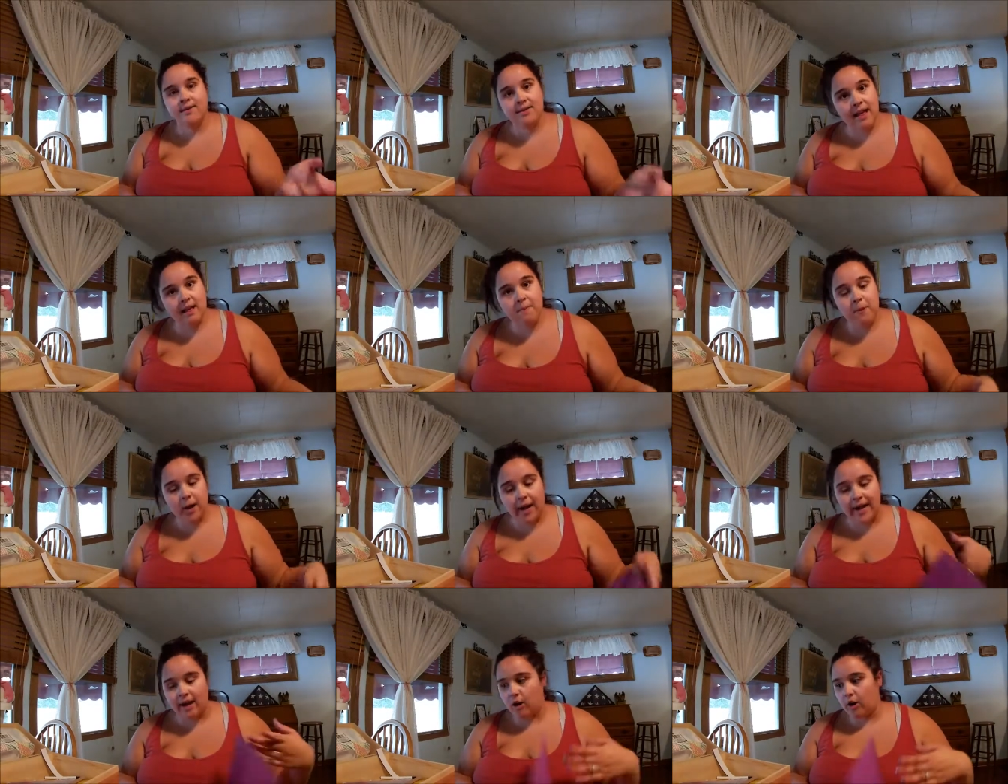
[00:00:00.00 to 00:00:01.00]

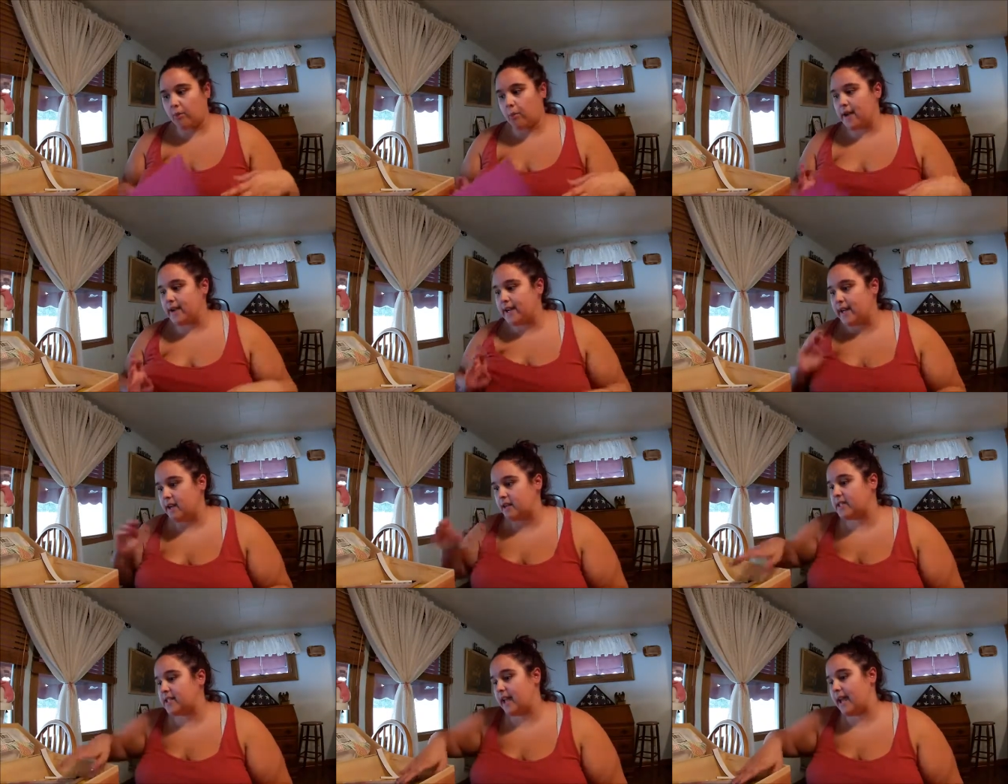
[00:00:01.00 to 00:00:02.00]
celebrate our one
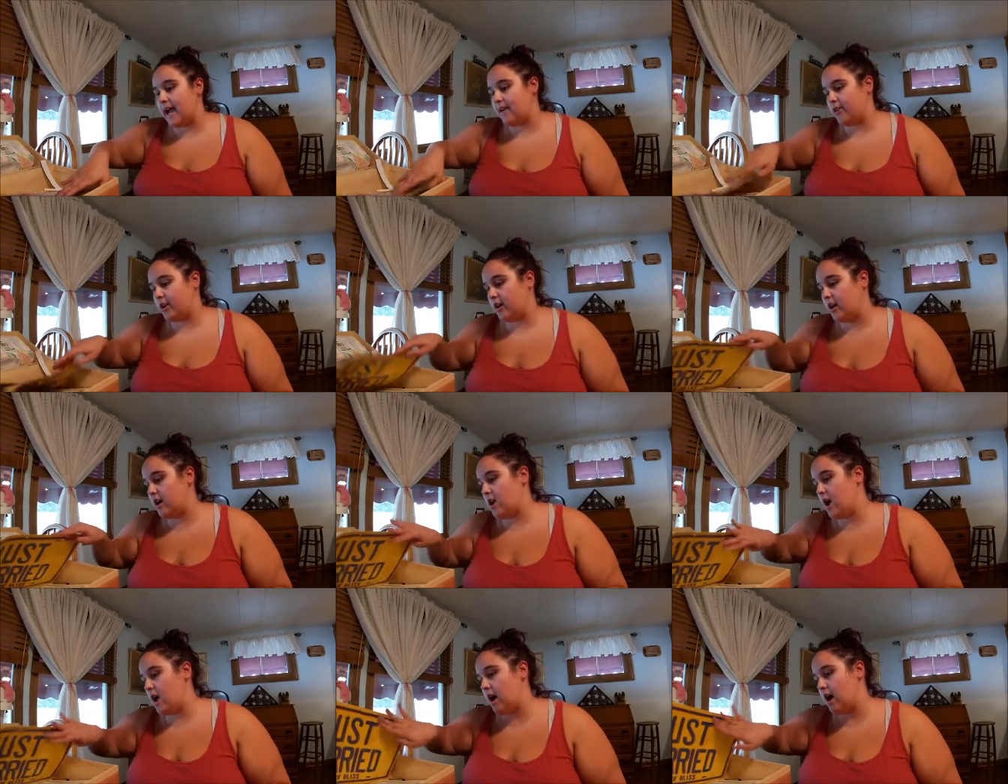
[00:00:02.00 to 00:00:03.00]
year together.
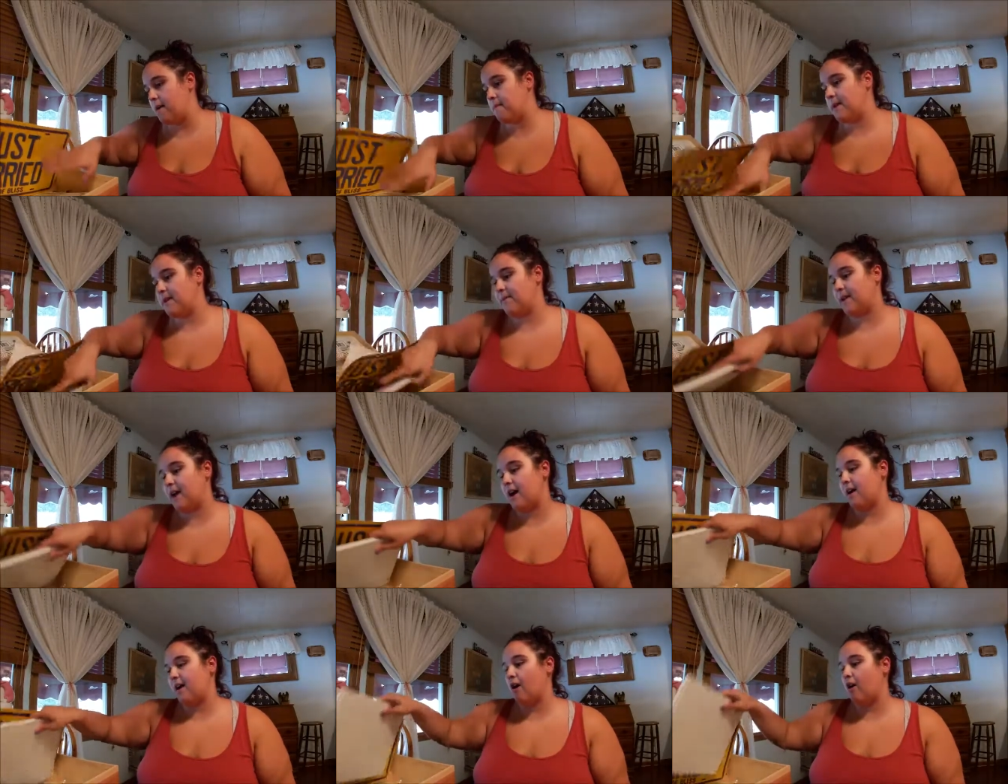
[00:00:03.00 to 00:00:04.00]
Um, we
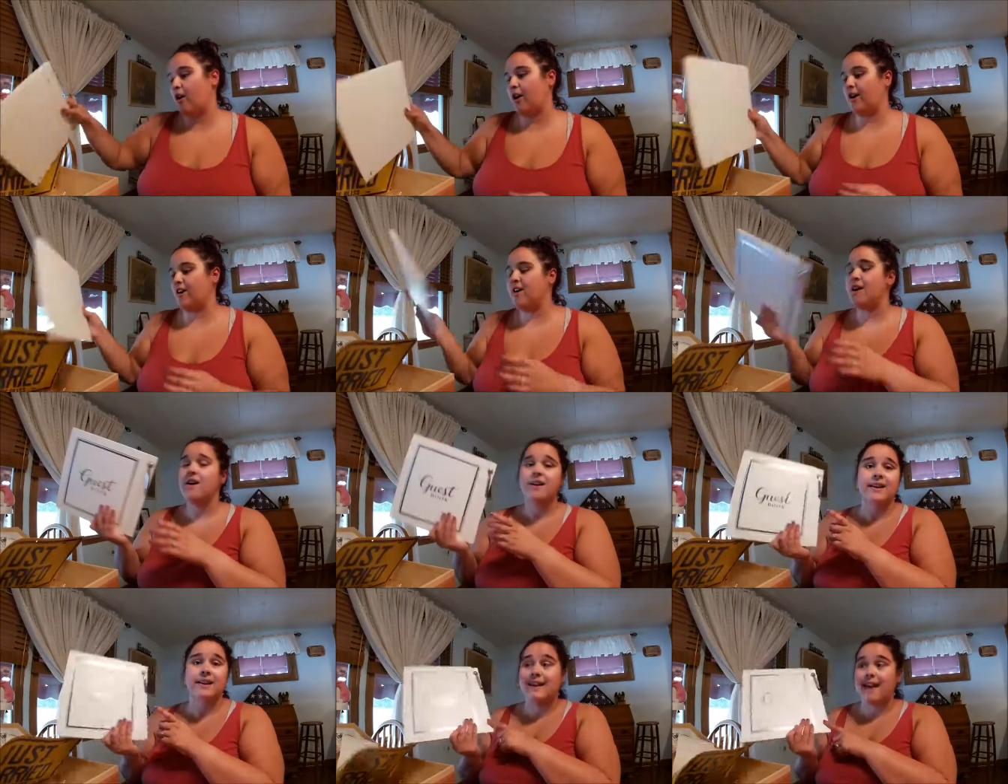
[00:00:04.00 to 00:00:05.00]
got our
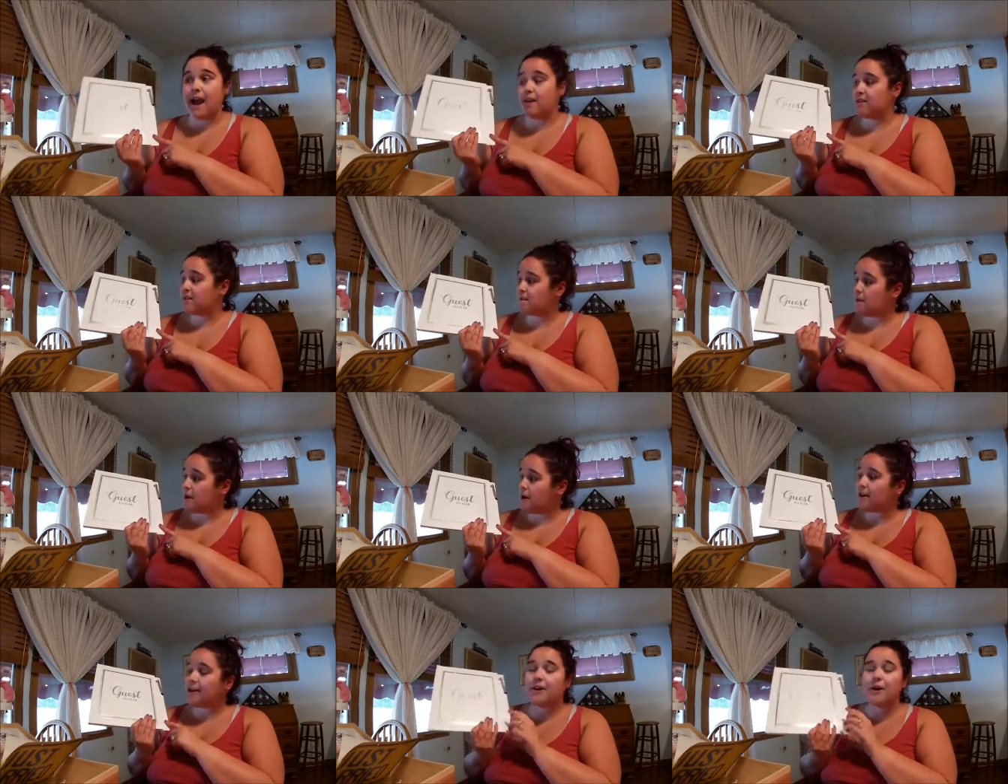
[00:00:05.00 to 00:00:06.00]
guest book.